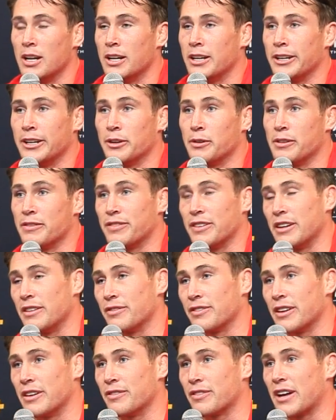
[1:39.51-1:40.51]
You know,
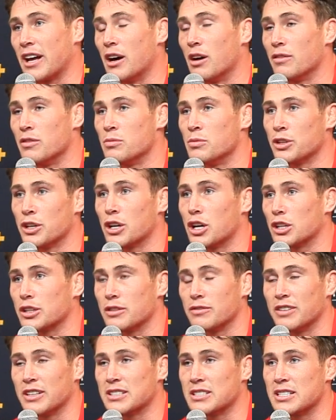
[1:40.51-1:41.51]
if Kelvin would have got
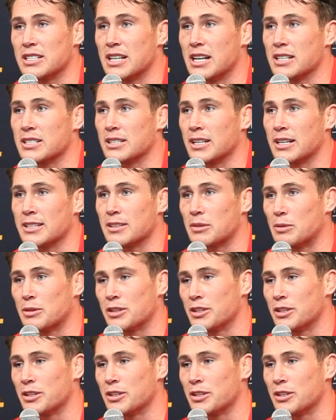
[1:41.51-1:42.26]
the victory there tonight,